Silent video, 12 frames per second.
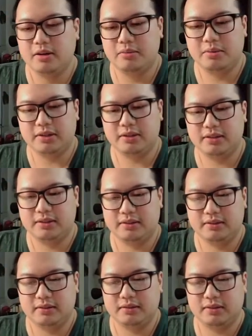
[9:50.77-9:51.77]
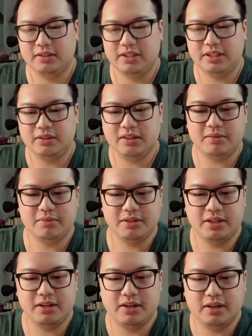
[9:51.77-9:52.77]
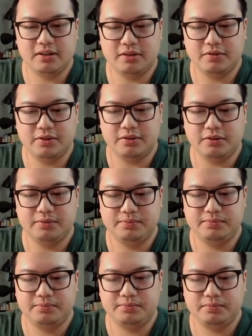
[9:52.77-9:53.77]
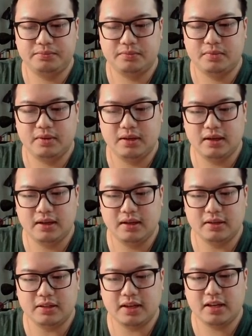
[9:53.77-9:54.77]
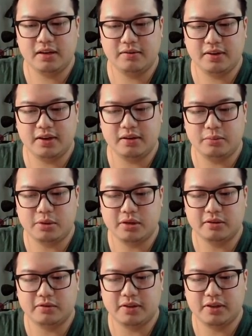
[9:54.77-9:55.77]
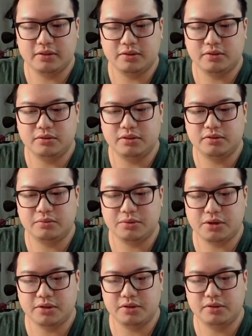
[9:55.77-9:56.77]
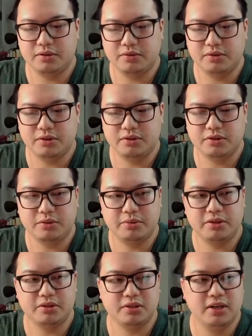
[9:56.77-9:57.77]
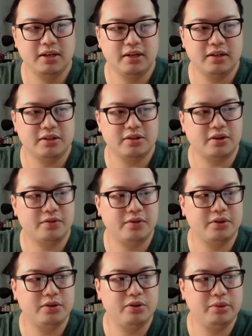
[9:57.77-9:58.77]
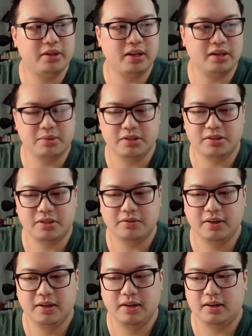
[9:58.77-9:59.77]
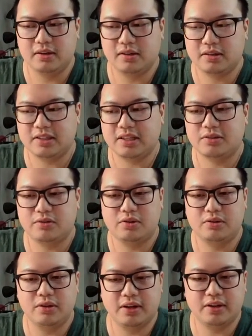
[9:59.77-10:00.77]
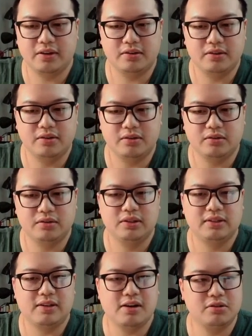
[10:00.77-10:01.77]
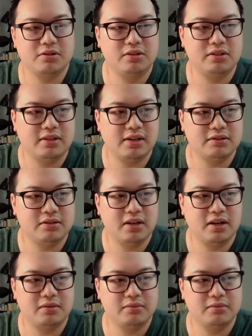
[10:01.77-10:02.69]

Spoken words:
But the sealed game is getting kind of difficult, because I can't even get any product right now too, just from talking to a few distributors. It's hard for a newbie like myself, unless I throw like, thousands and thousands at them.